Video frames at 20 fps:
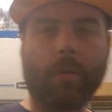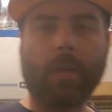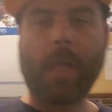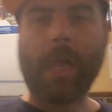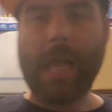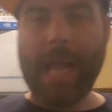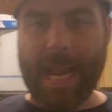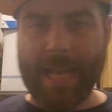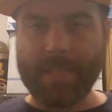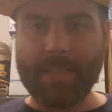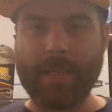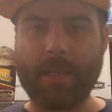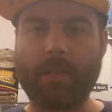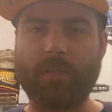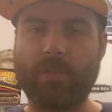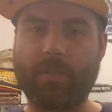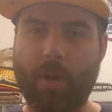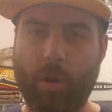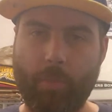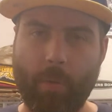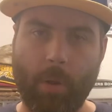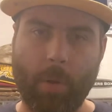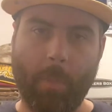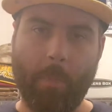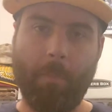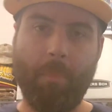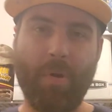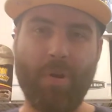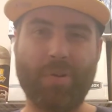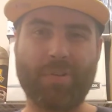classic Lobo
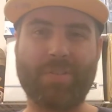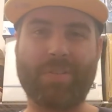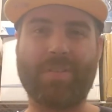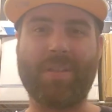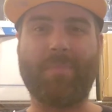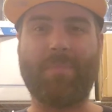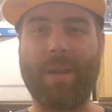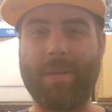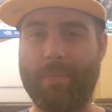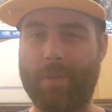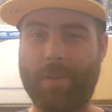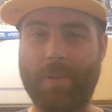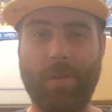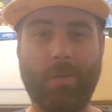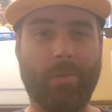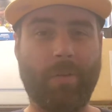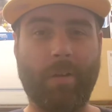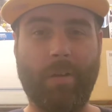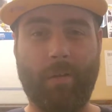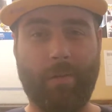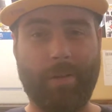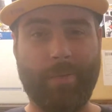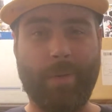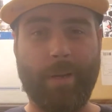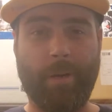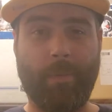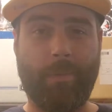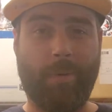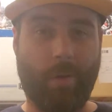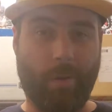books that Mike McCone had already
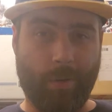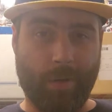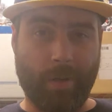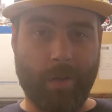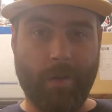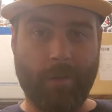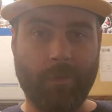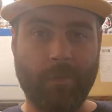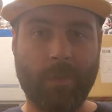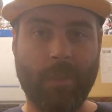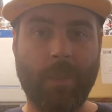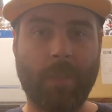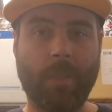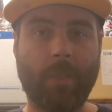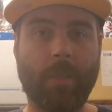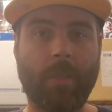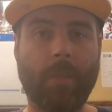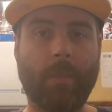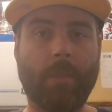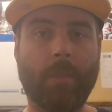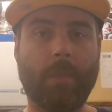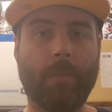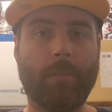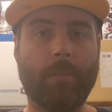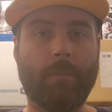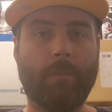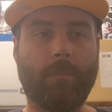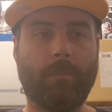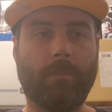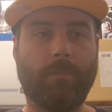been a part of.
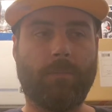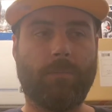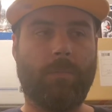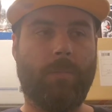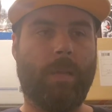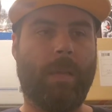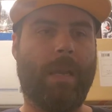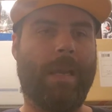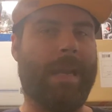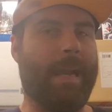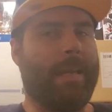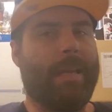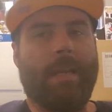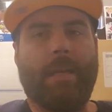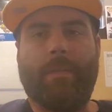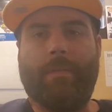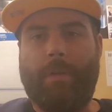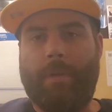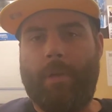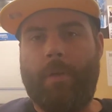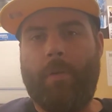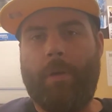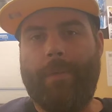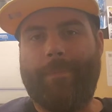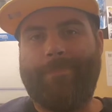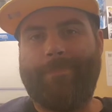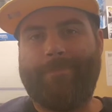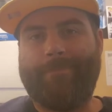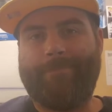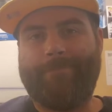And I didn't even know it.
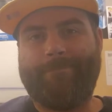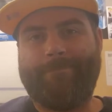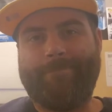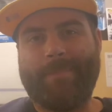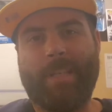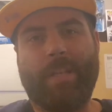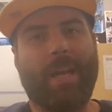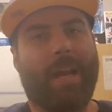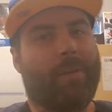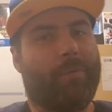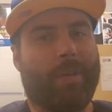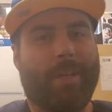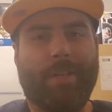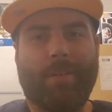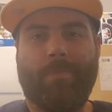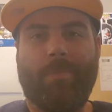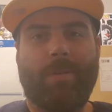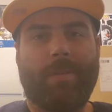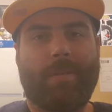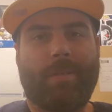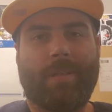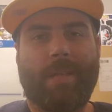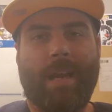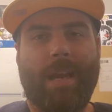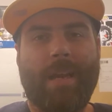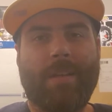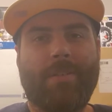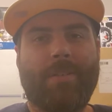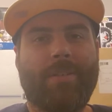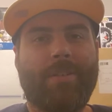You got to read your books,
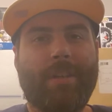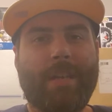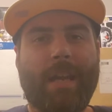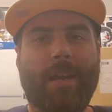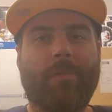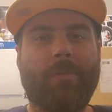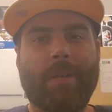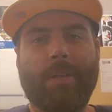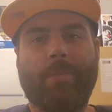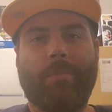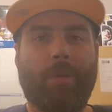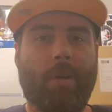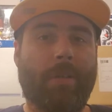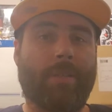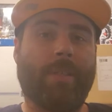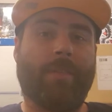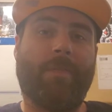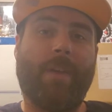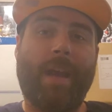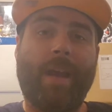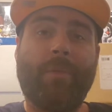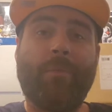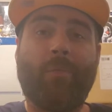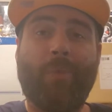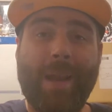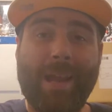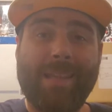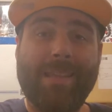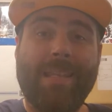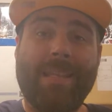guys. You got to read your books. If I had
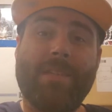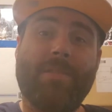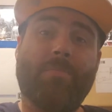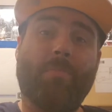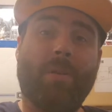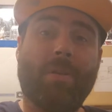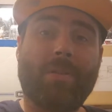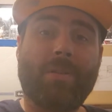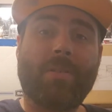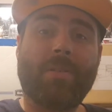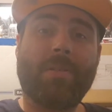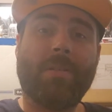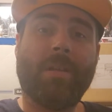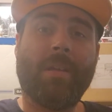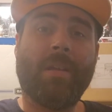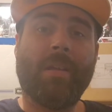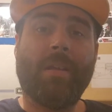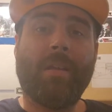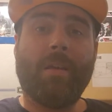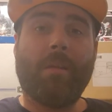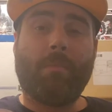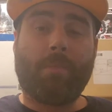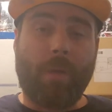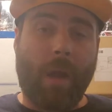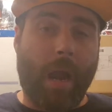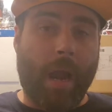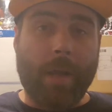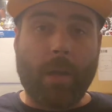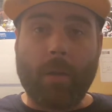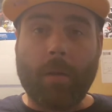read these books
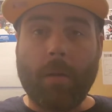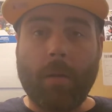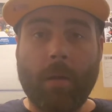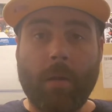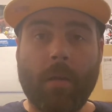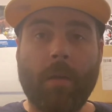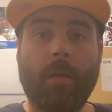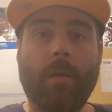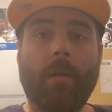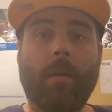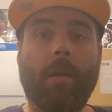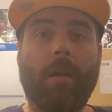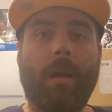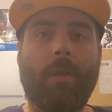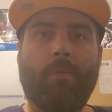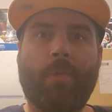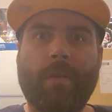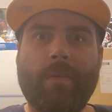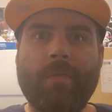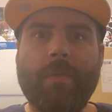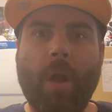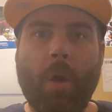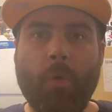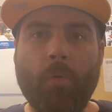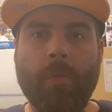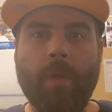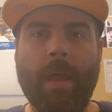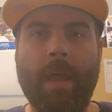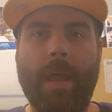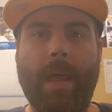prior, I would have
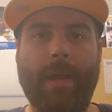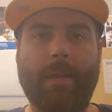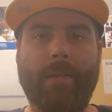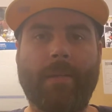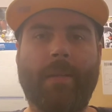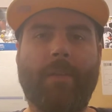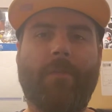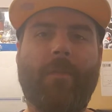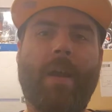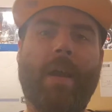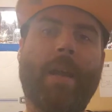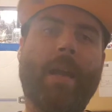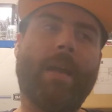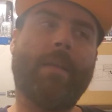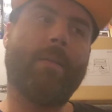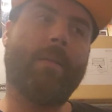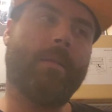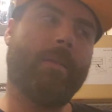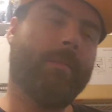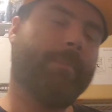known that. If I had...